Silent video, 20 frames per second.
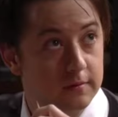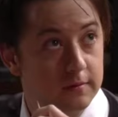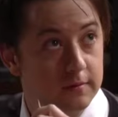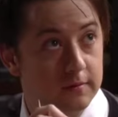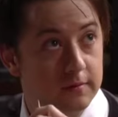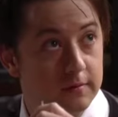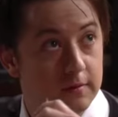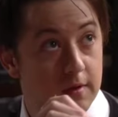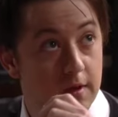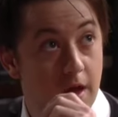
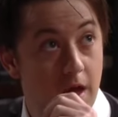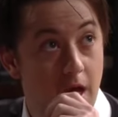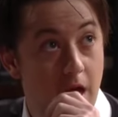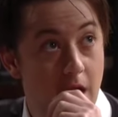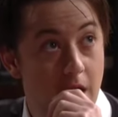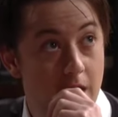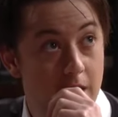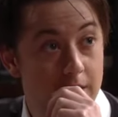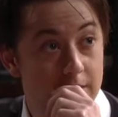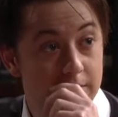
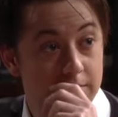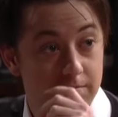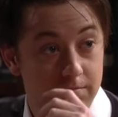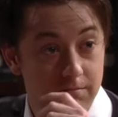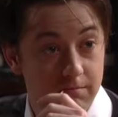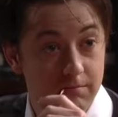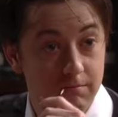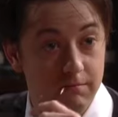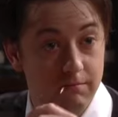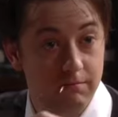
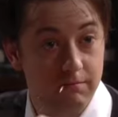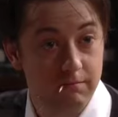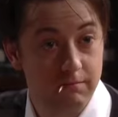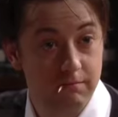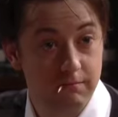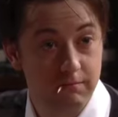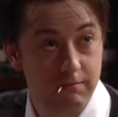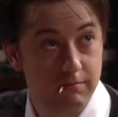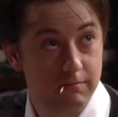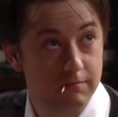
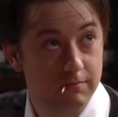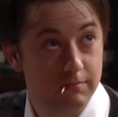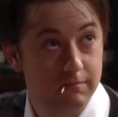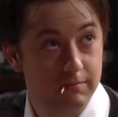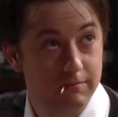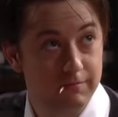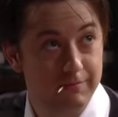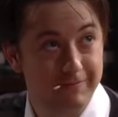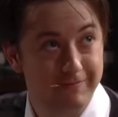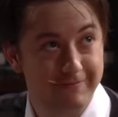
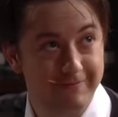(no one is talking)